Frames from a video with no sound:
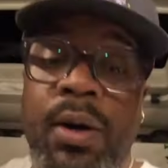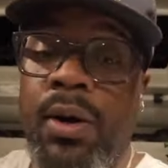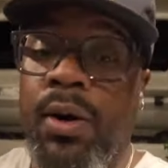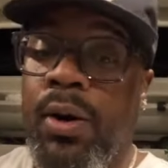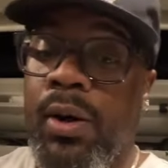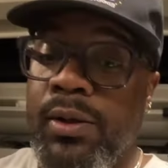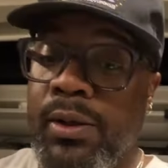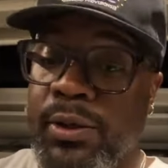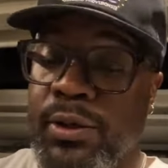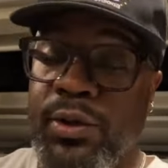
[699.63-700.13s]

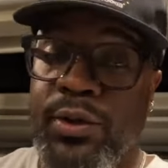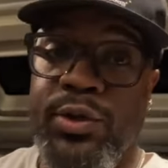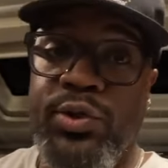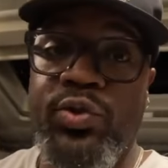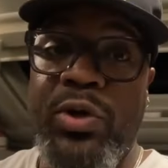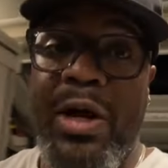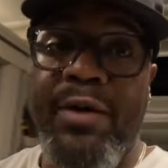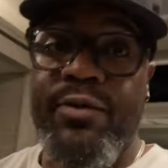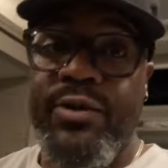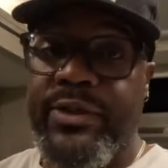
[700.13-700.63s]
all under the
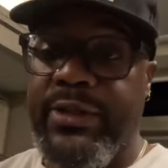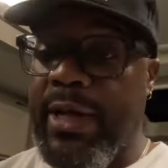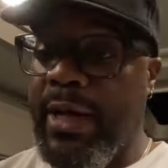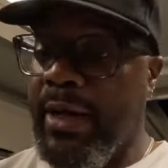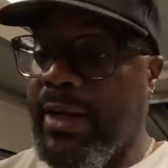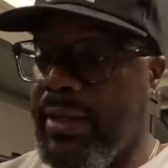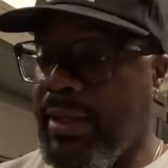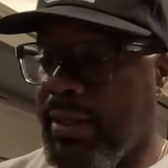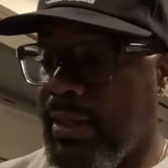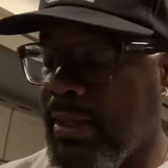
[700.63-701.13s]
driver's
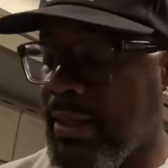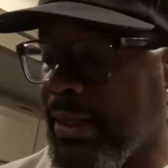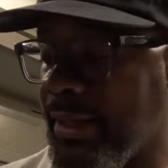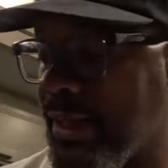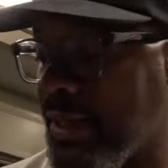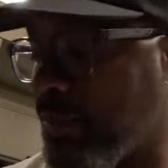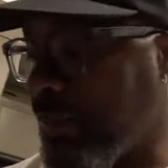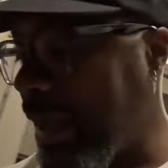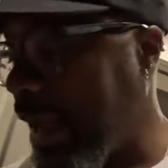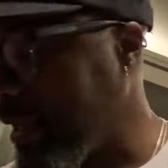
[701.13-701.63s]
side
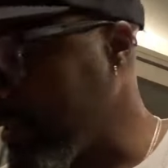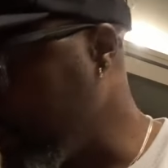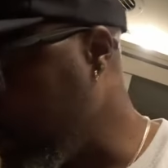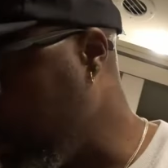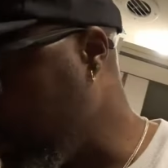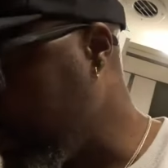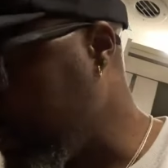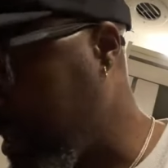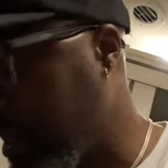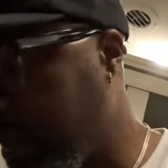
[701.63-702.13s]
and
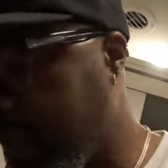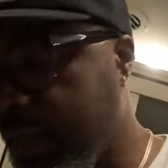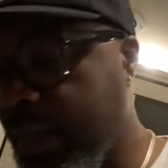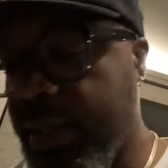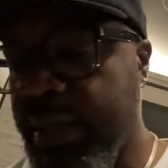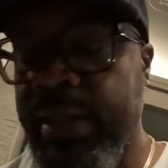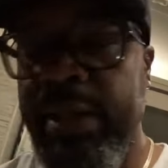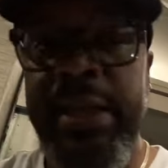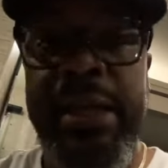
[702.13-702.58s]
passenger side.